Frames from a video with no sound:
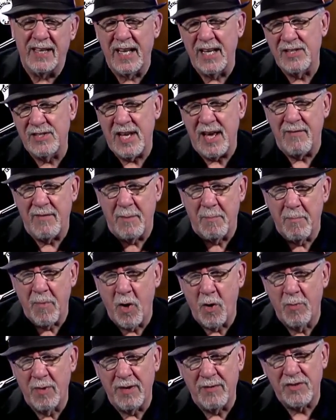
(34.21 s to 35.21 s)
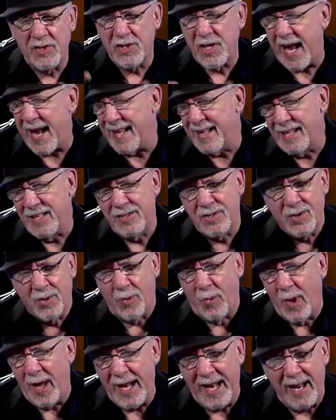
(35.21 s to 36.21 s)
let's have a moment of silence or
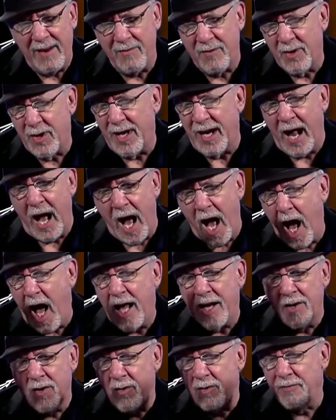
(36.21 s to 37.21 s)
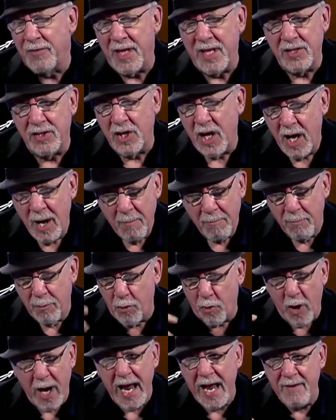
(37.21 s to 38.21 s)
whatever in honor of these
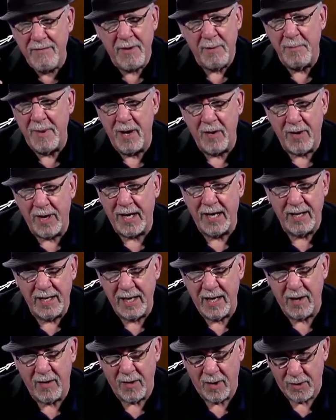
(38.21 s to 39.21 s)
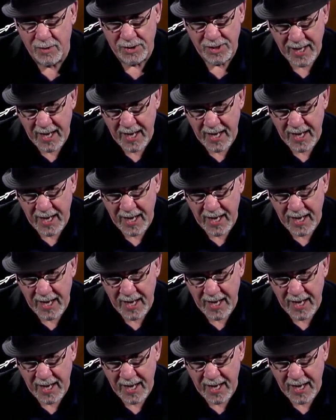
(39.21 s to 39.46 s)
brave American heroes.